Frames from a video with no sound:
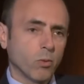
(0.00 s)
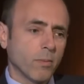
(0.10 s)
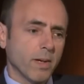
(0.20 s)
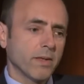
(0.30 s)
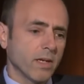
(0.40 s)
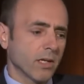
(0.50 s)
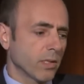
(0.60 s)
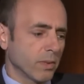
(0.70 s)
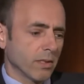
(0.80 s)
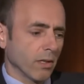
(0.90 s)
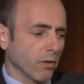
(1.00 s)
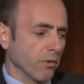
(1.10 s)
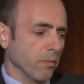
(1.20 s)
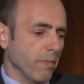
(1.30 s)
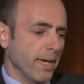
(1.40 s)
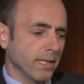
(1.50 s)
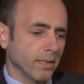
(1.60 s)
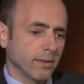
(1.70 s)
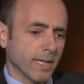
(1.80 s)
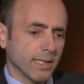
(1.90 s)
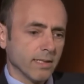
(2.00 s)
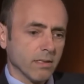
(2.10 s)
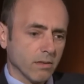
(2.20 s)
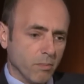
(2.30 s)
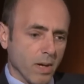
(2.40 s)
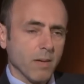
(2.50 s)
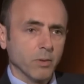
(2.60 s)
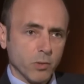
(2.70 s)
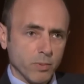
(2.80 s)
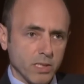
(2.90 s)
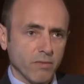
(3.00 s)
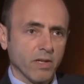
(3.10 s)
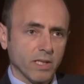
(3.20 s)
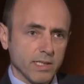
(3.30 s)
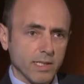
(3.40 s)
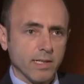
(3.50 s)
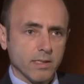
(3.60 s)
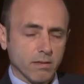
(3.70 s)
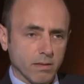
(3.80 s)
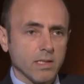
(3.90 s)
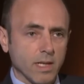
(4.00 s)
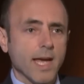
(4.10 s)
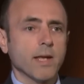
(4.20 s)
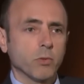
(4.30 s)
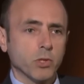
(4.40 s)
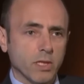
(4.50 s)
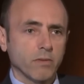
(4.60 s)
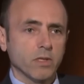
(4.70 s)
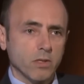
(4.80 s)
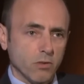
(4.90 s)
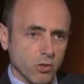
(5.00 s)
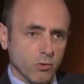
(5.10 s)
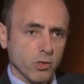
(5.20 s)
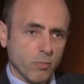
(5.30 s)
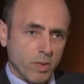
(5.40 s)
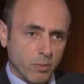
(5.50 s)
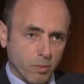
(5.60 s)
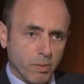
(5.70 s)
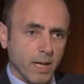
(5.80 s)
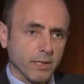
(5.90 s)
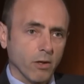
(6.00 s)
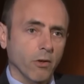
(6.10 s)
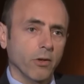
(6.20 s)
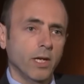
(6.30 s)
about the argument that a lot of them make, and that is that the Bible specifically says that this land was given to the Jewish people by God,